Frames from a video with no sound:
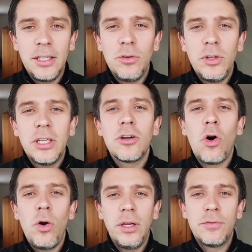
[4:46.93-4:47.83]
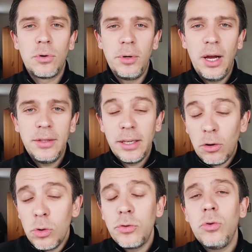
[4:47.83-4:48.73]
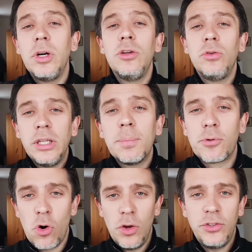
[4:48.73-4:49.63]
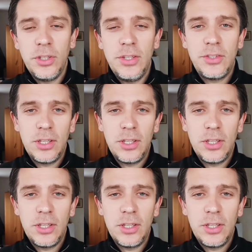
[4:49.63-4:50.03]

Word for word: a unique calling from God, and also a unique process